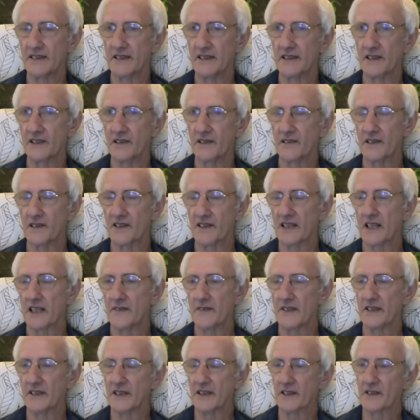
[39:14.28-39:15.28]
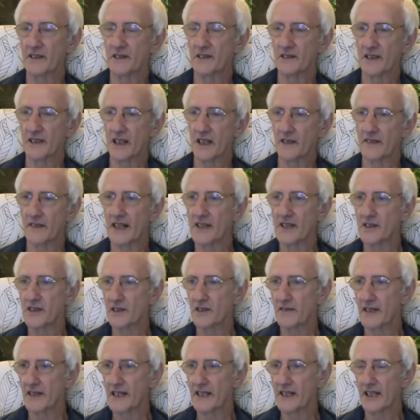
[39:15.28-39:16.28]
you're not having the thought, oh, that's
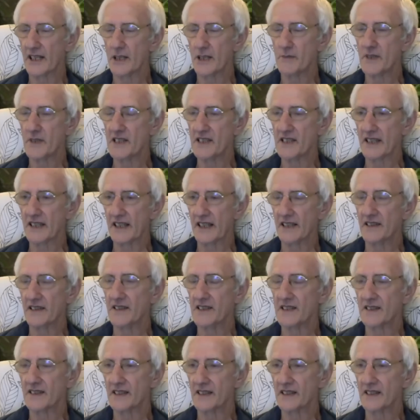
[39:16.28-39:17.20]
great, I'm in silence,